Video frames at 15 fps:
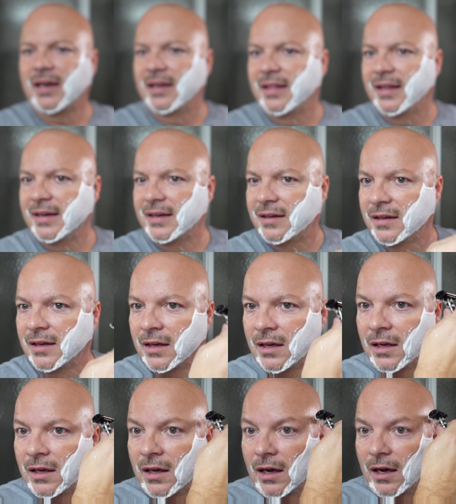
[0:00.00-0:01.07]
I think.
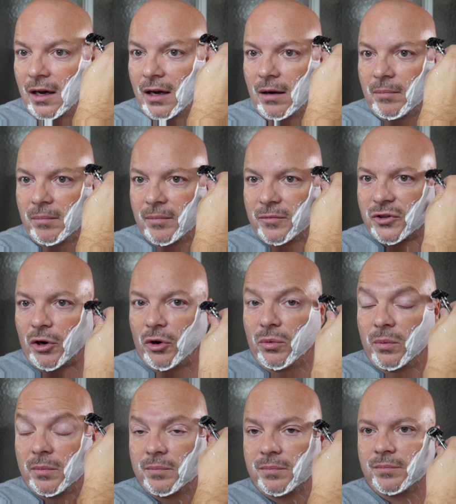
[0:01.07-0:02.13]
Um,
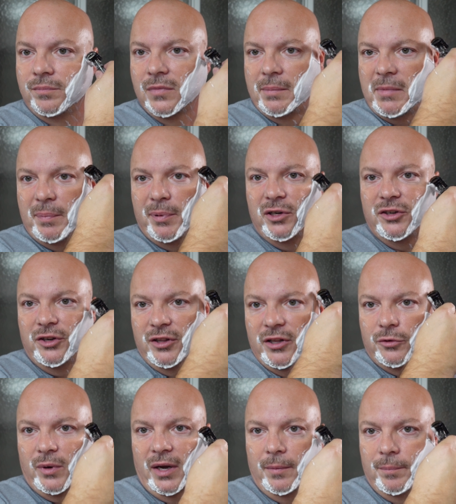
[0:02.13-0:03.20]
so let me put it to you
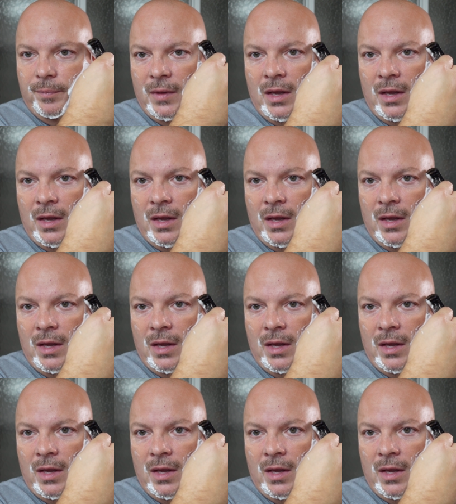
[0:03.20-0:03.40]
this way.